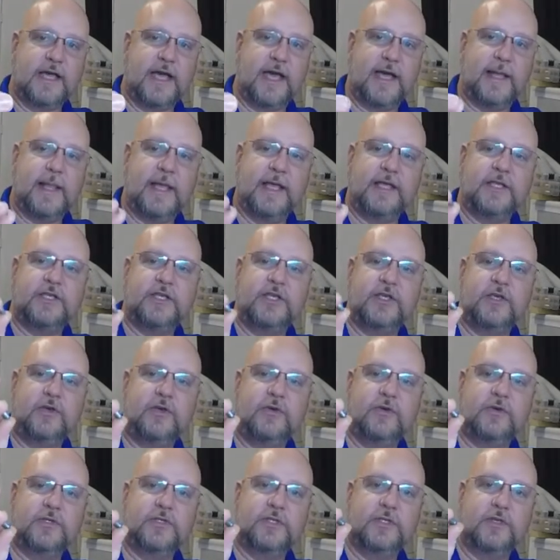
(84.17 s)
I like to
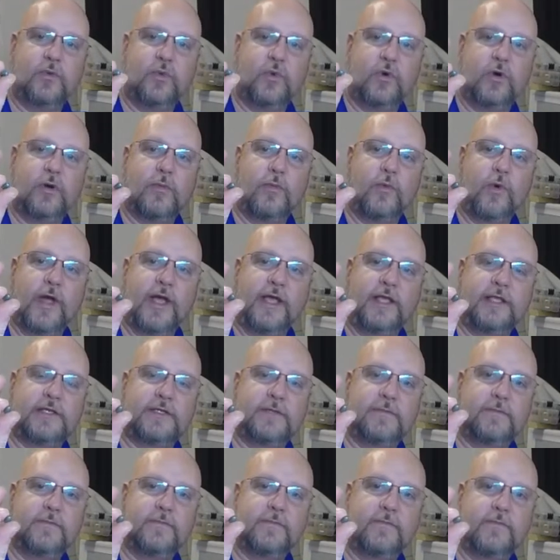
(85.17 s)
use the worm weights